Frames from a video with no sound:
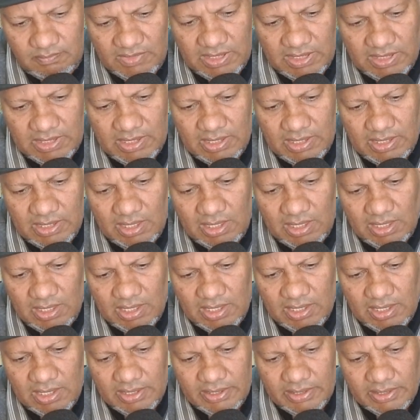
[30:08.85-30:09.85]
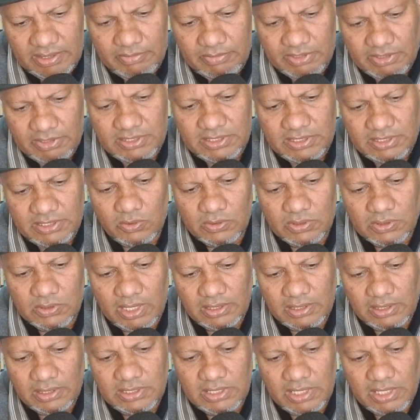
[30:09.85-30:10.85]
Al-Masih
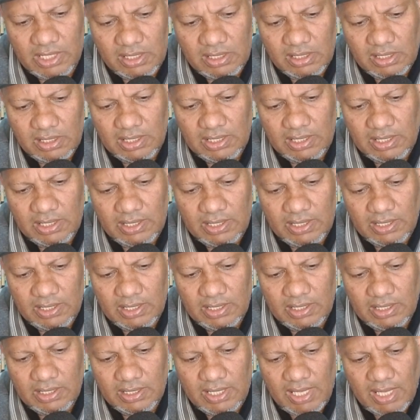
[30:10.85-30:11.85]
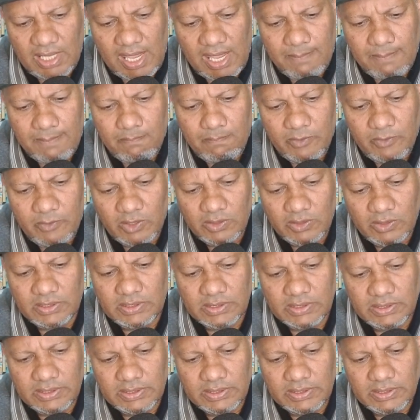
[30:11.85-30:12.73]
dajjal uh, I'm not,